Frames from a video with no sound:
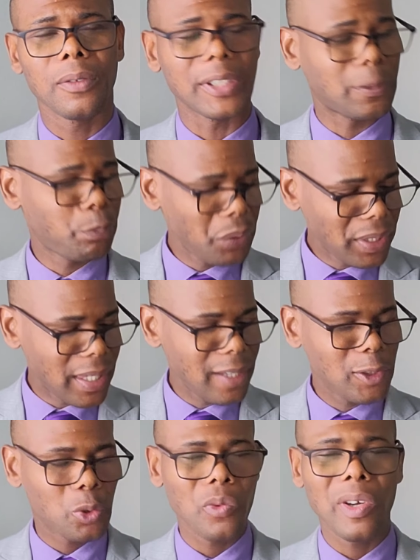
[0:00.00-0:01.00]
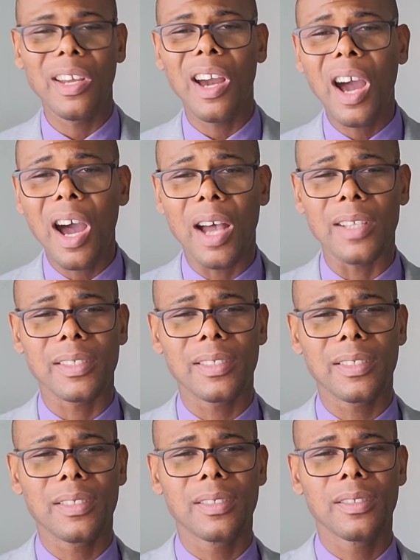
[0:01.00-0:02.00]
Speaking to an
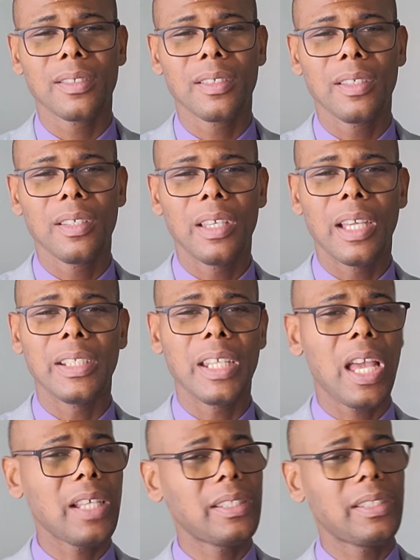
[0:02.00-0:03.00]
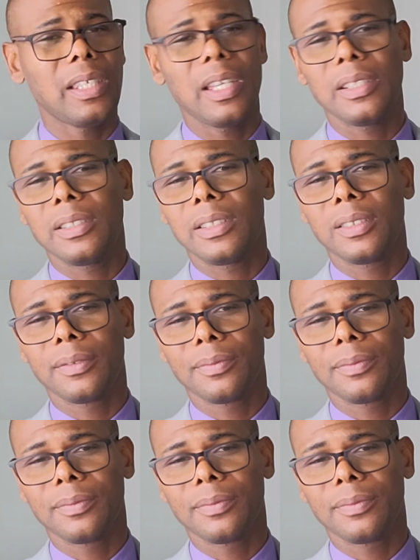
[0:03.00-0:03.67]
ass, and the ass said,